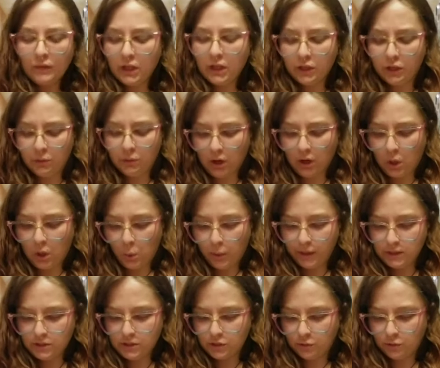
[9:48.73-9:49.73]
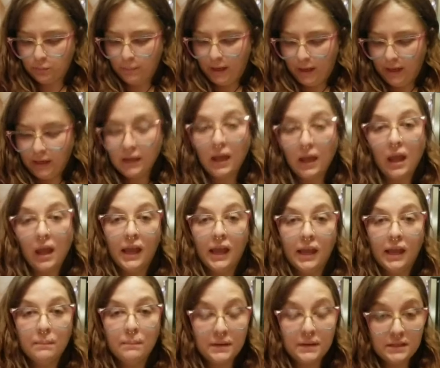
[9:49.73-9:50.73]
You are going to make
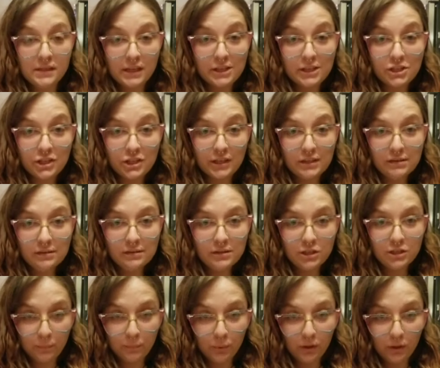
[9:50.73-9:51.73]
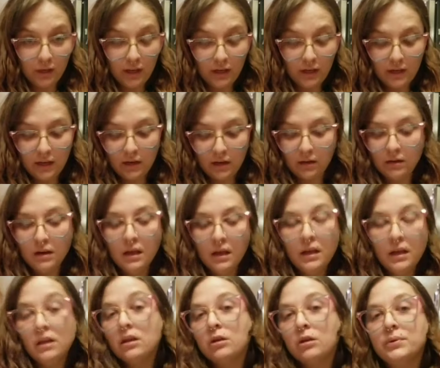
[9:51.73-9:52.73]
a petition to put in here.
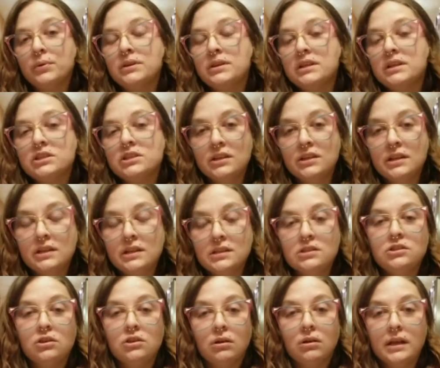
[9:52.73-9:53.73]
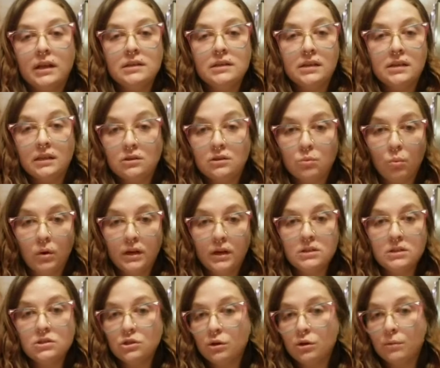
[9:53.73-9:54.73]
Your petition is your intent. What
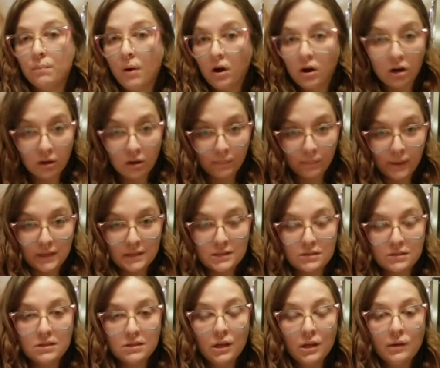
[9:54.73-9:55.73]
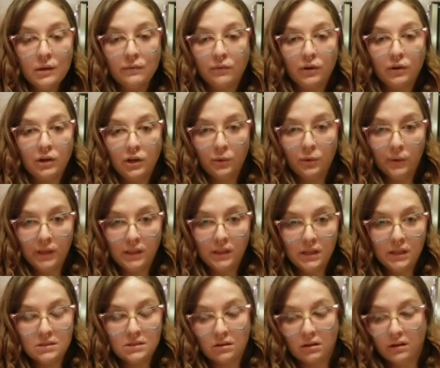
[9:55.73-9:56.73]
is your purpose for doing
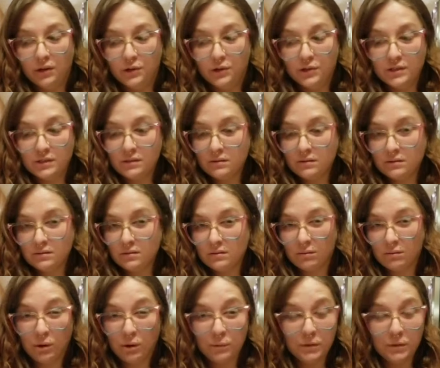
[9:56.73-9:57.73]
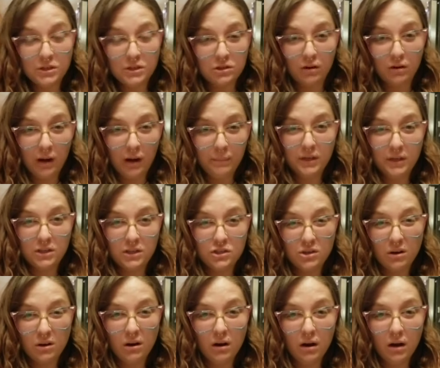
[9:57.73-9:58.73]
this? Are you just throwing a bunch of crap in a
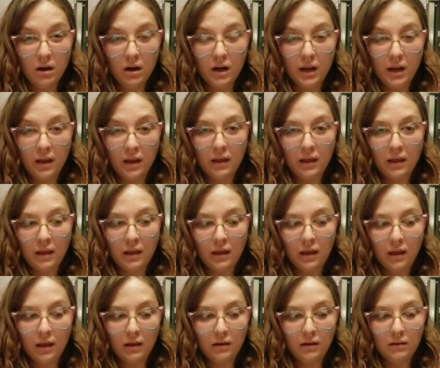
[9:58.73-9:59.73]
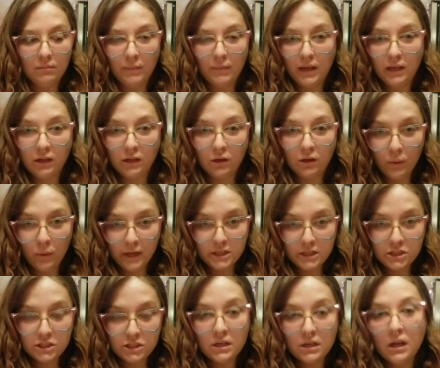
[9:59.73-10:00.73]
jar and making a
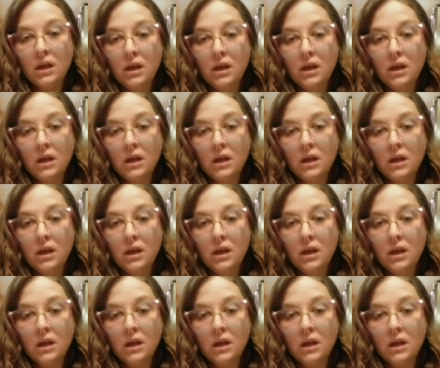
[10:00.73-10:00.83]
wish?